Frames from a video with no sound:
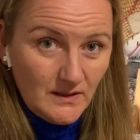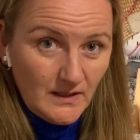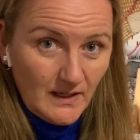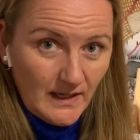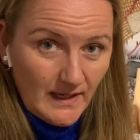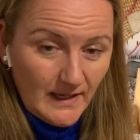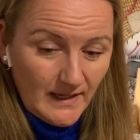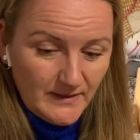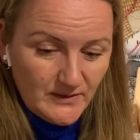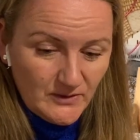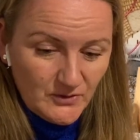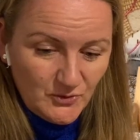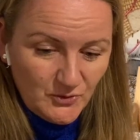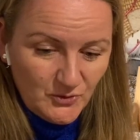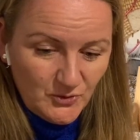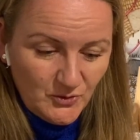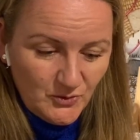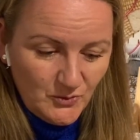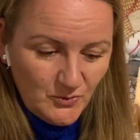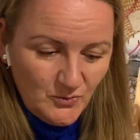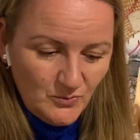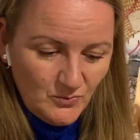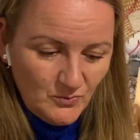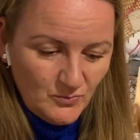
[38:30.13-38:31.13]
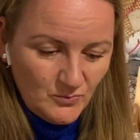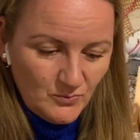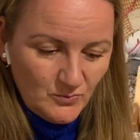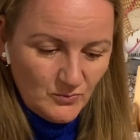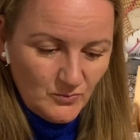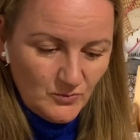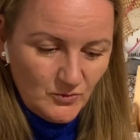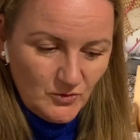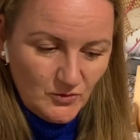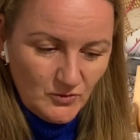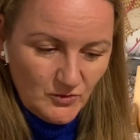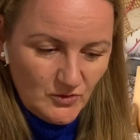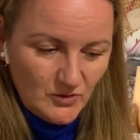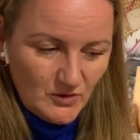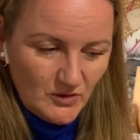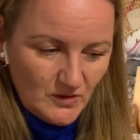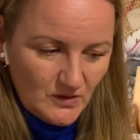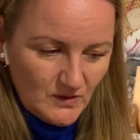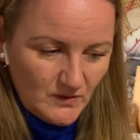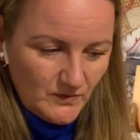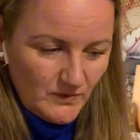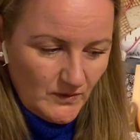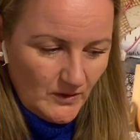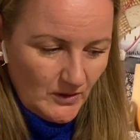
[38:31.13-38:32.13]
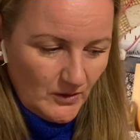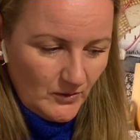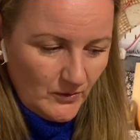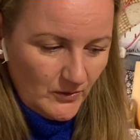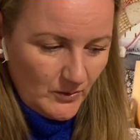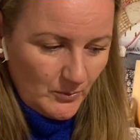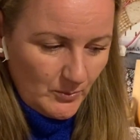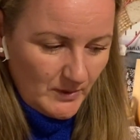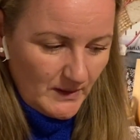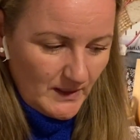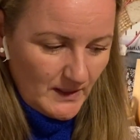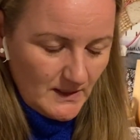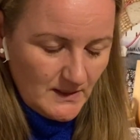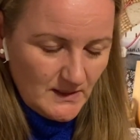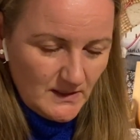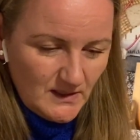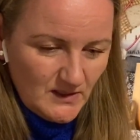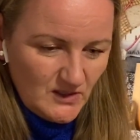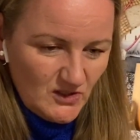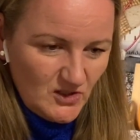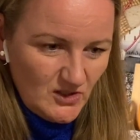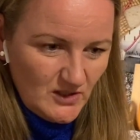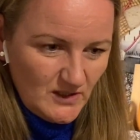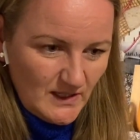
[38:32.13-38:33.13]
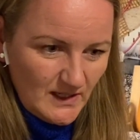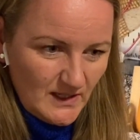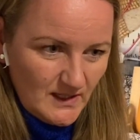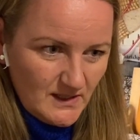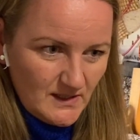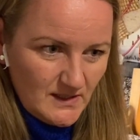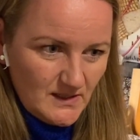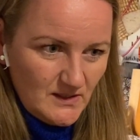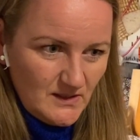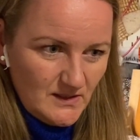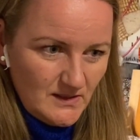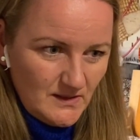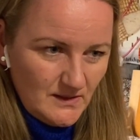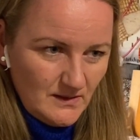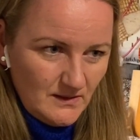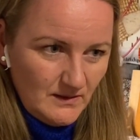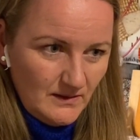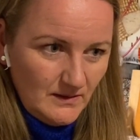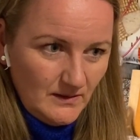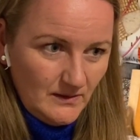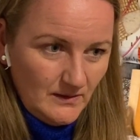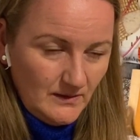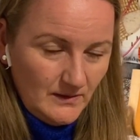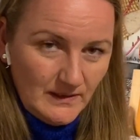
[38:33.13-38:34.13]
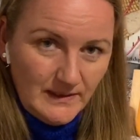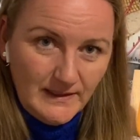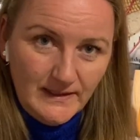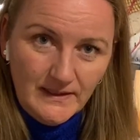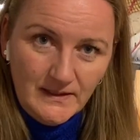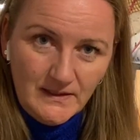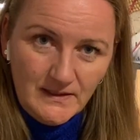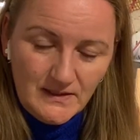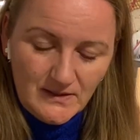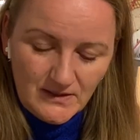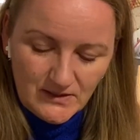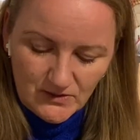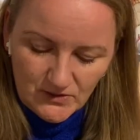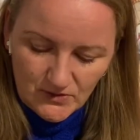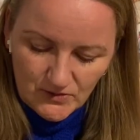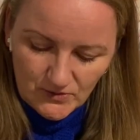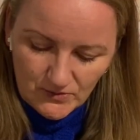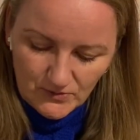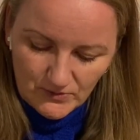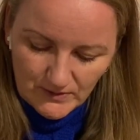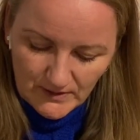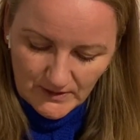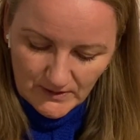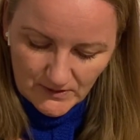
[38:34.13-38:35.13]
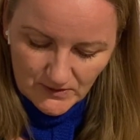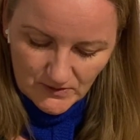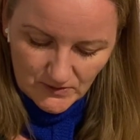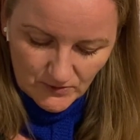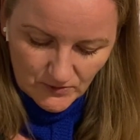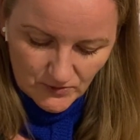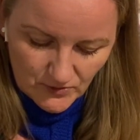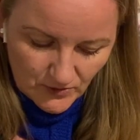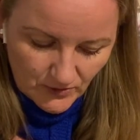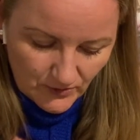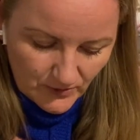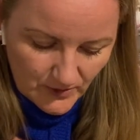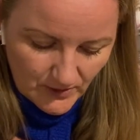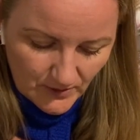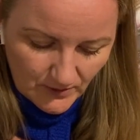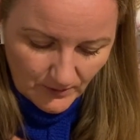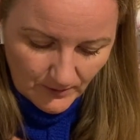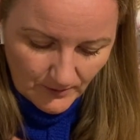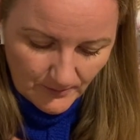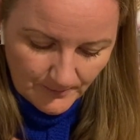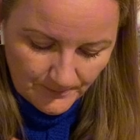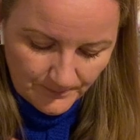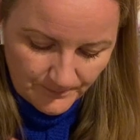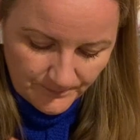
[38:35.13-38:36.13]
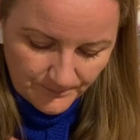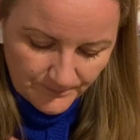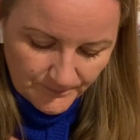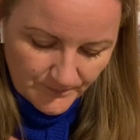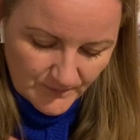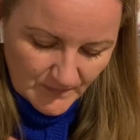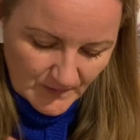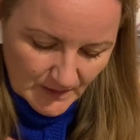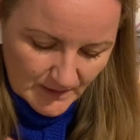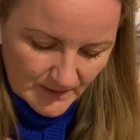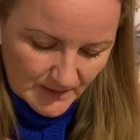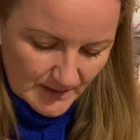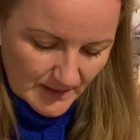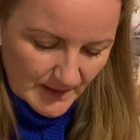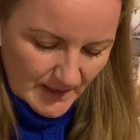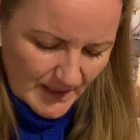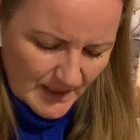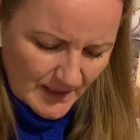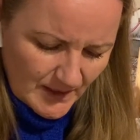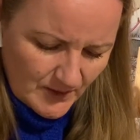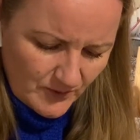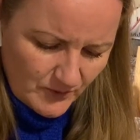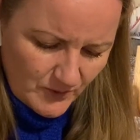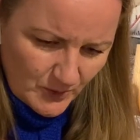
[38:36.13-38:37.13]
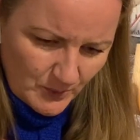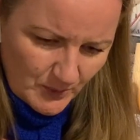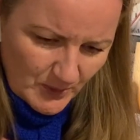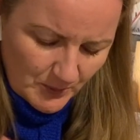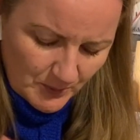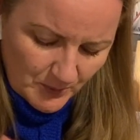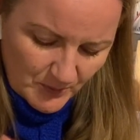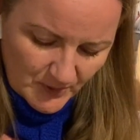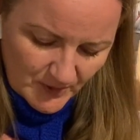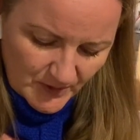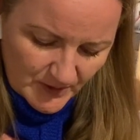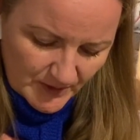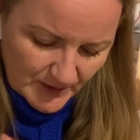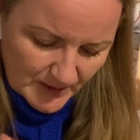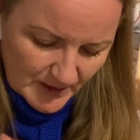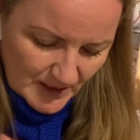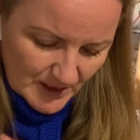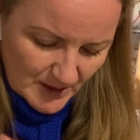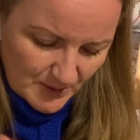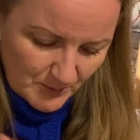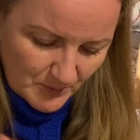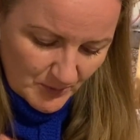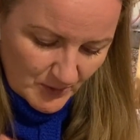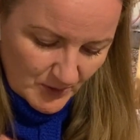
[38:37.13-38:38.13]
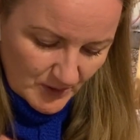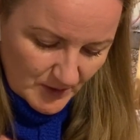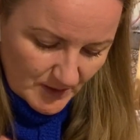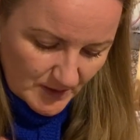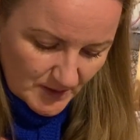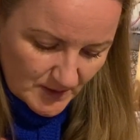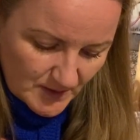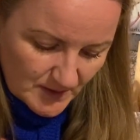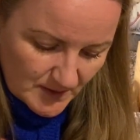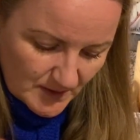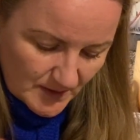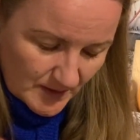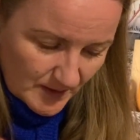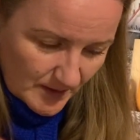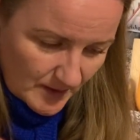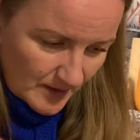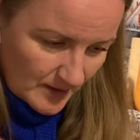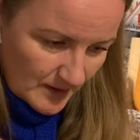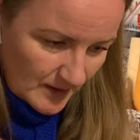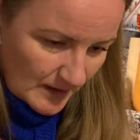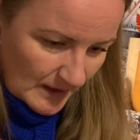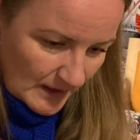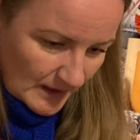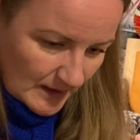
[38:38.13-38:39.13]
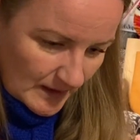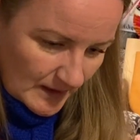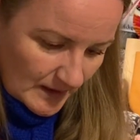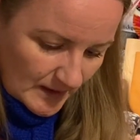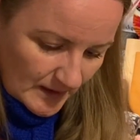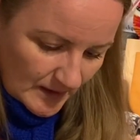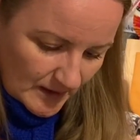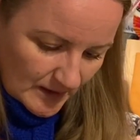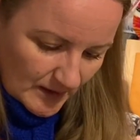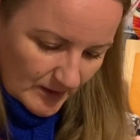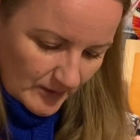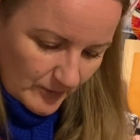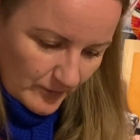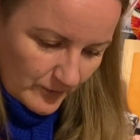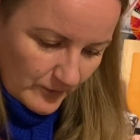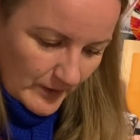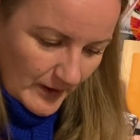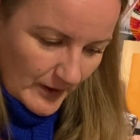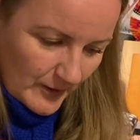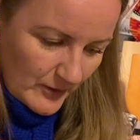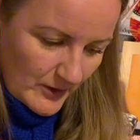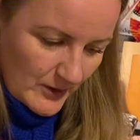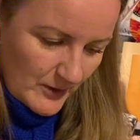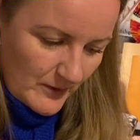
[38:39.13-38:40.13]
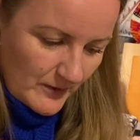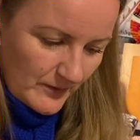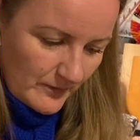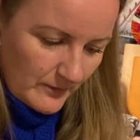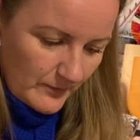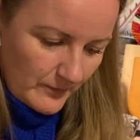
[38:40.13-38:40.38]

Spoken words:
hard to do. You just follow the pattern. She has links to a tutorial. Can't remember the name, but it's a very